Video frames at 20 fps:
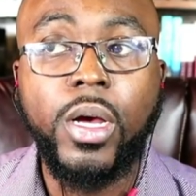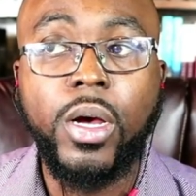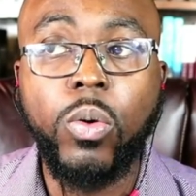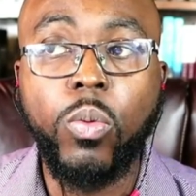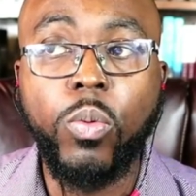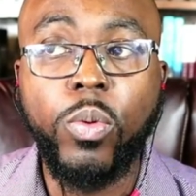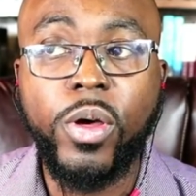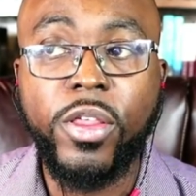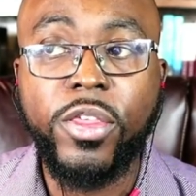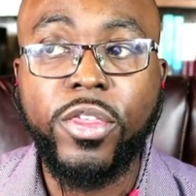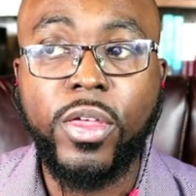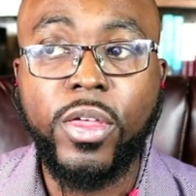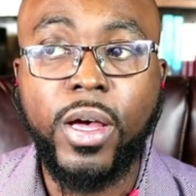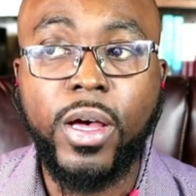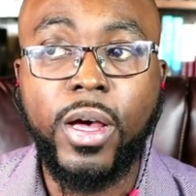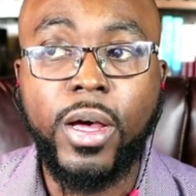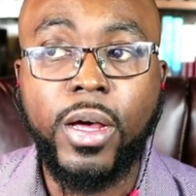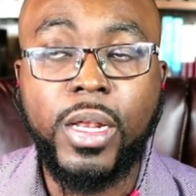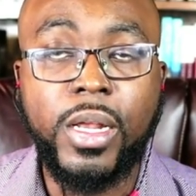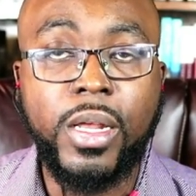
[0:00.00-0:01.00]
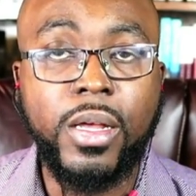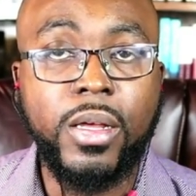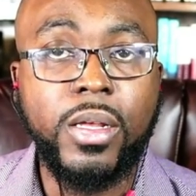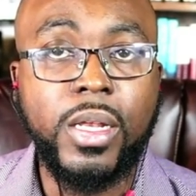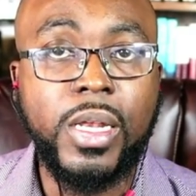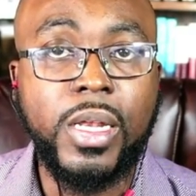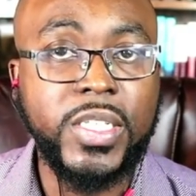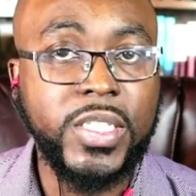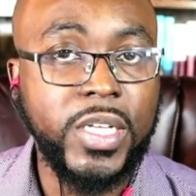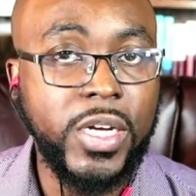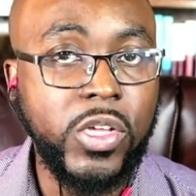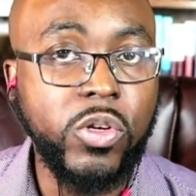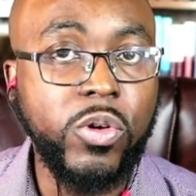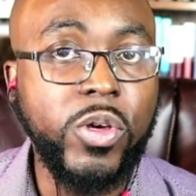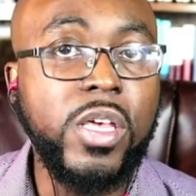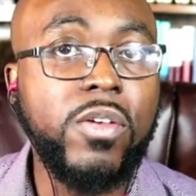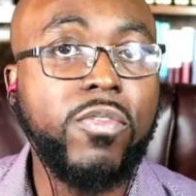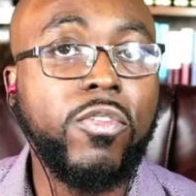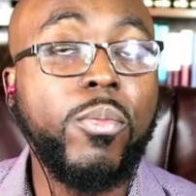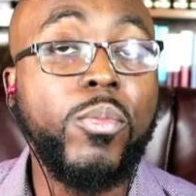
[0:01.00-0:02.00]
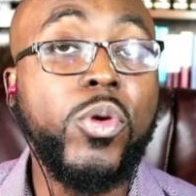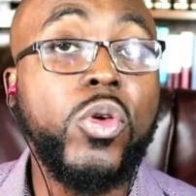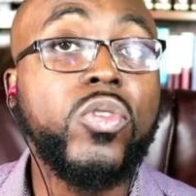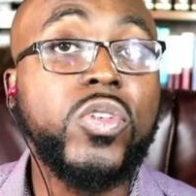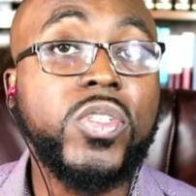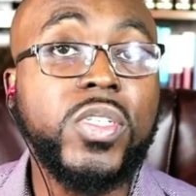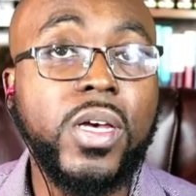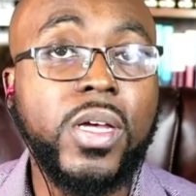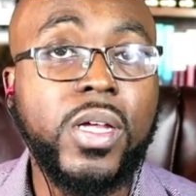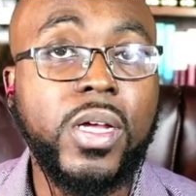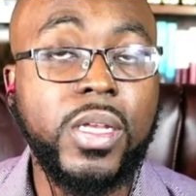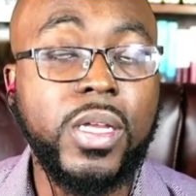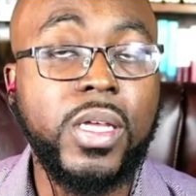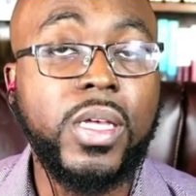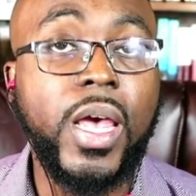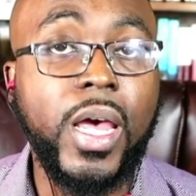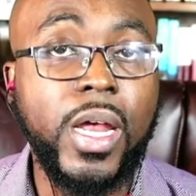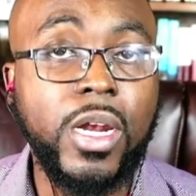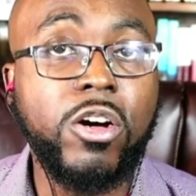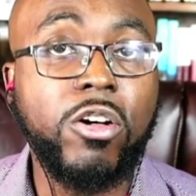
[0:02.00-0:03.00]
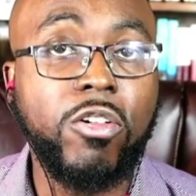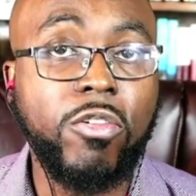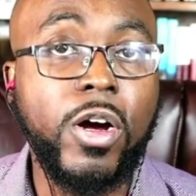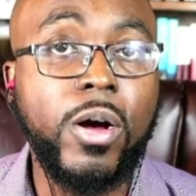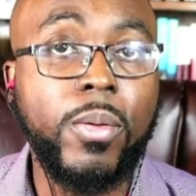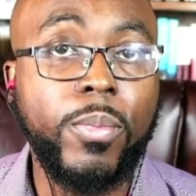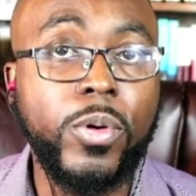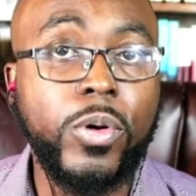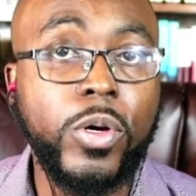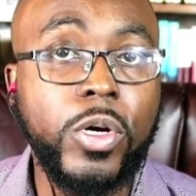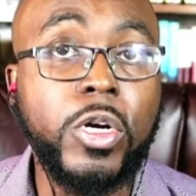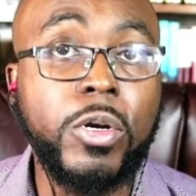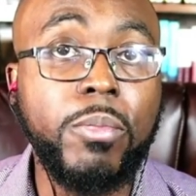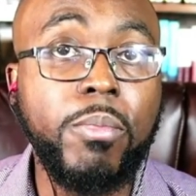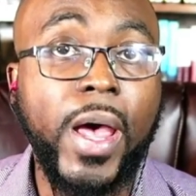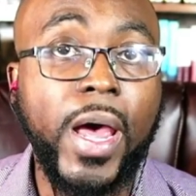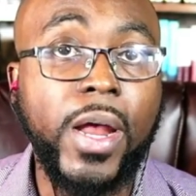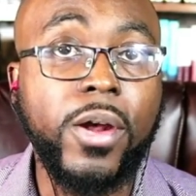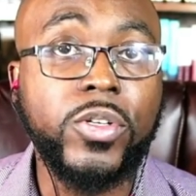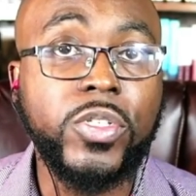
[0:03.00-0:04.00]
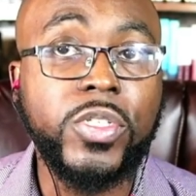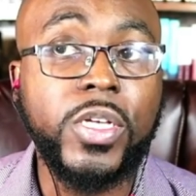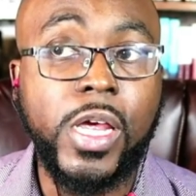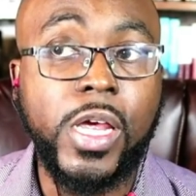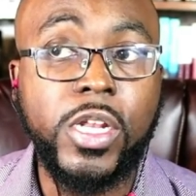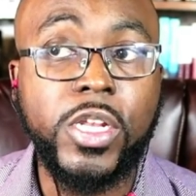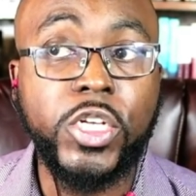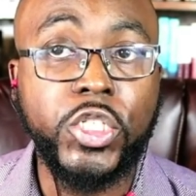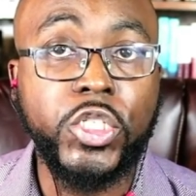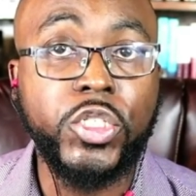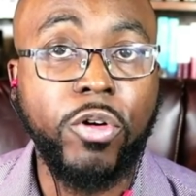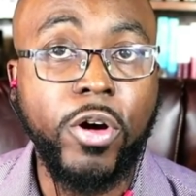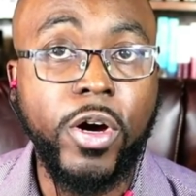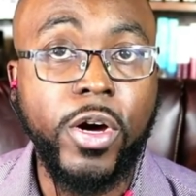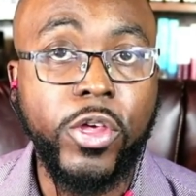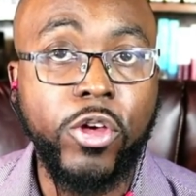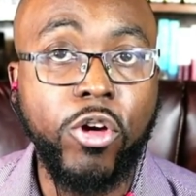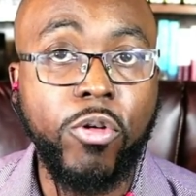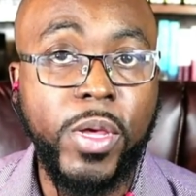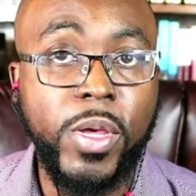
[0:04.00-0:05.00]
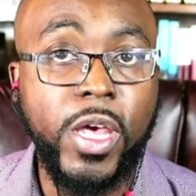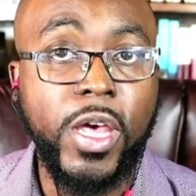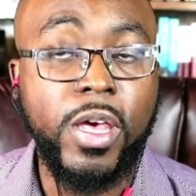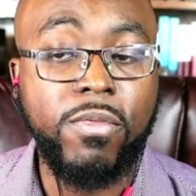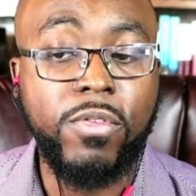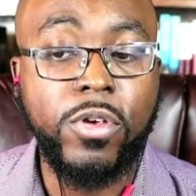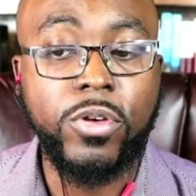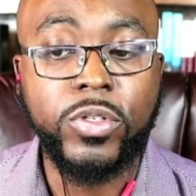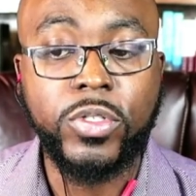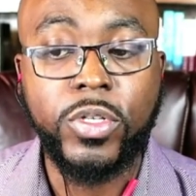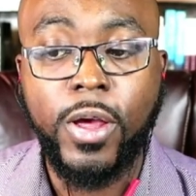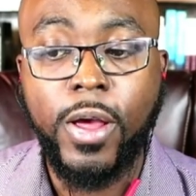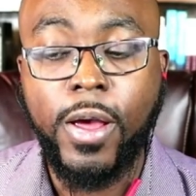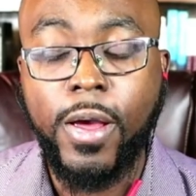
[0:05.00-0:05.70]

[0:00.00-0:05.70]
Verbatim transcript: with uh, listening to evil music can corrupt good manners, it can destroy your behaviors.